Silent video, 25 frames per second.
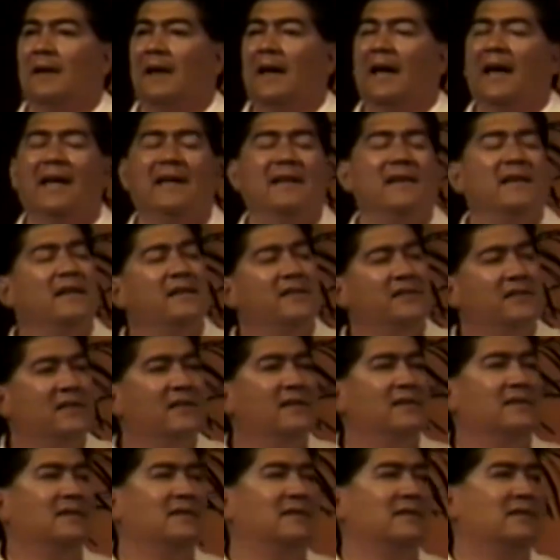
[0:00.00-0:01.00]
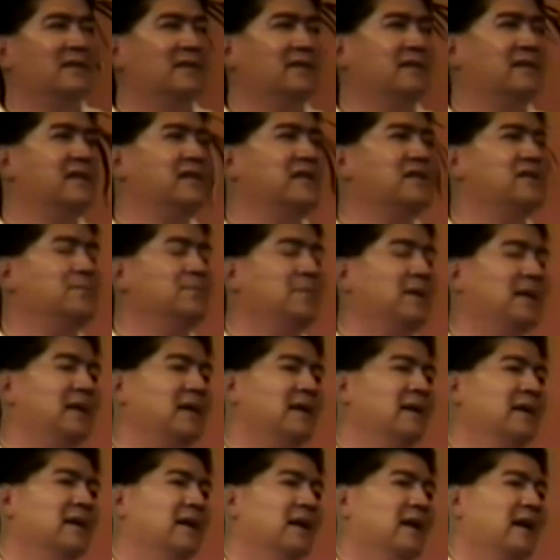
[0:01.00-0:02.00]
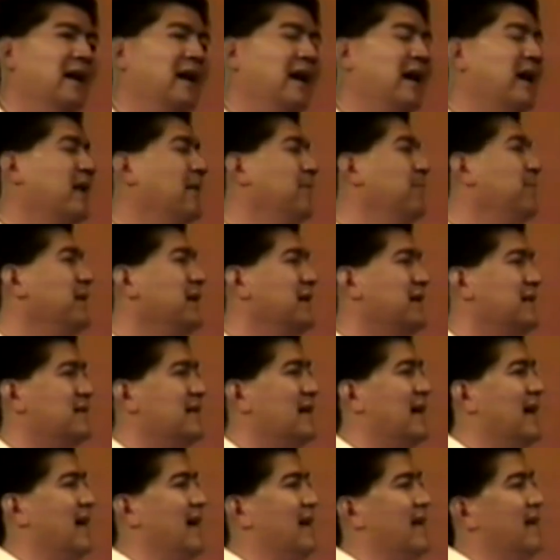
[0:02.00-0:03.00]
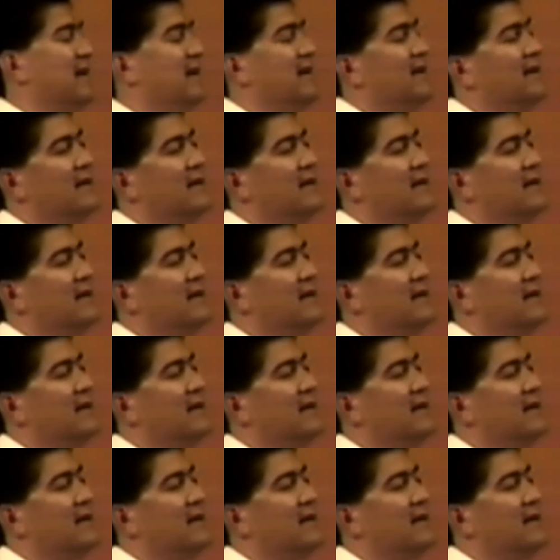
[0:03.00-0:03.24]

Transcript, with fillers: I need Jesus to teach me how to be a dad.